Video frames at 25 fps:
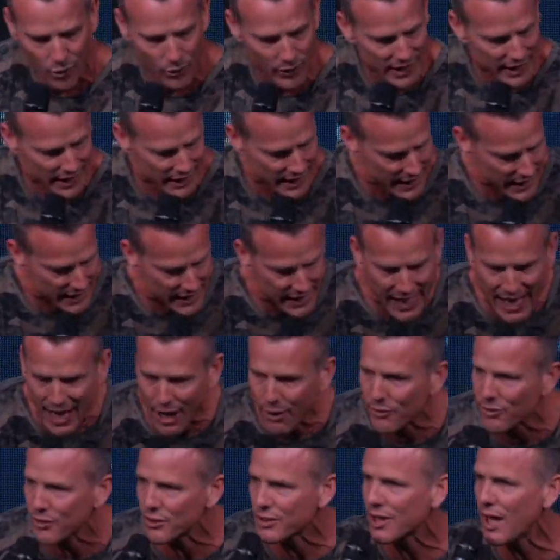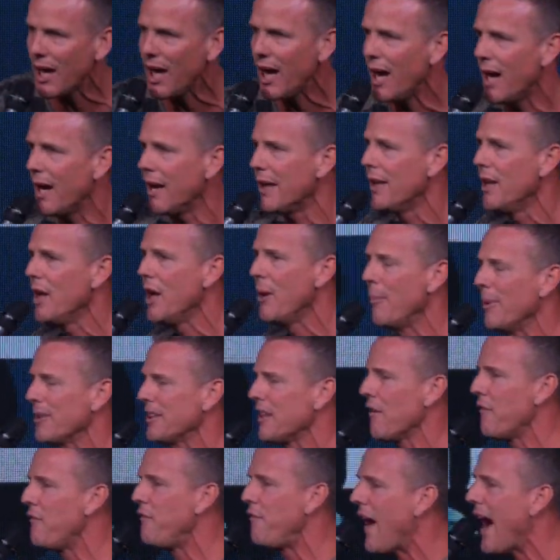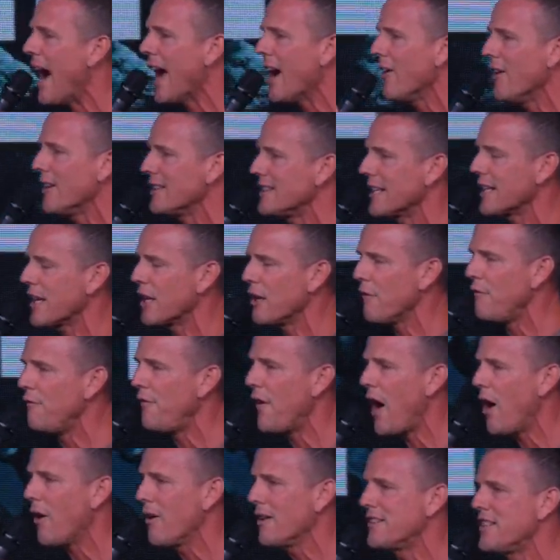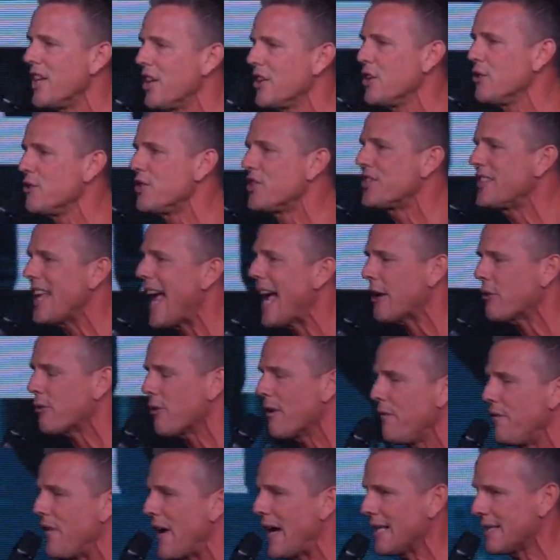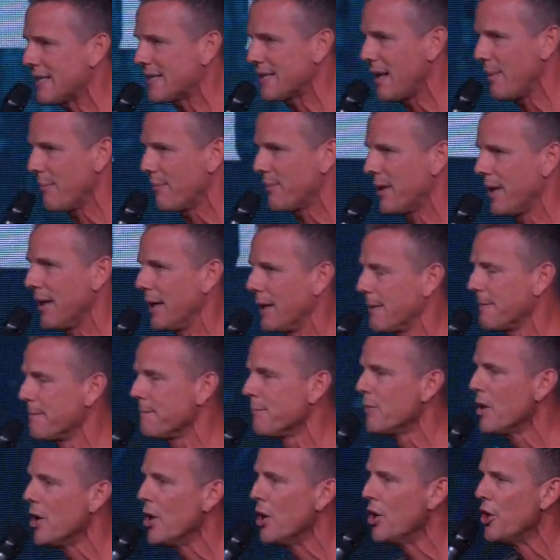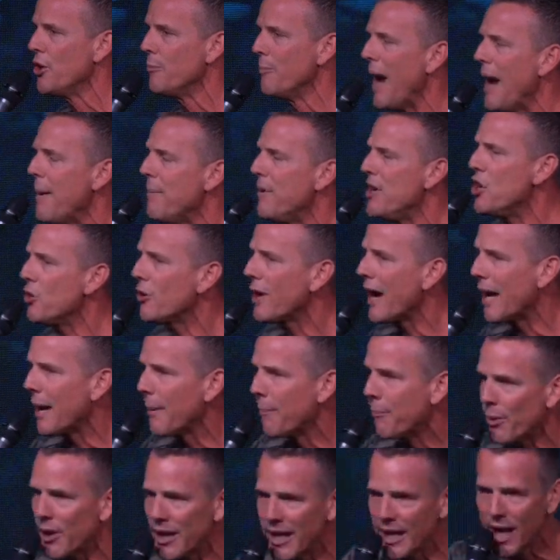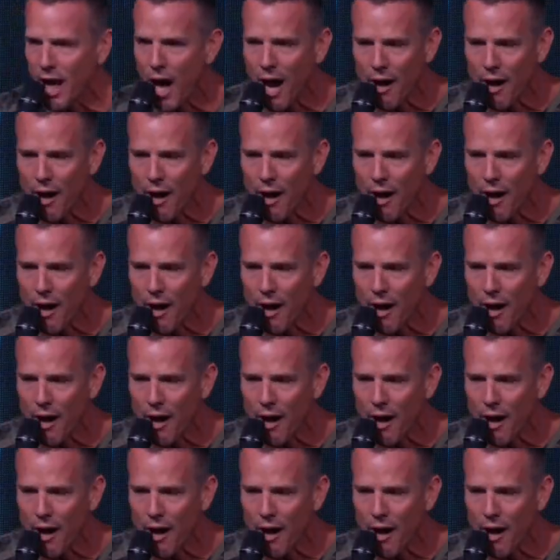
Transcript: we can encounter God, but the fire isn't going to fall until you sacrifice something. Maybe you got to bring an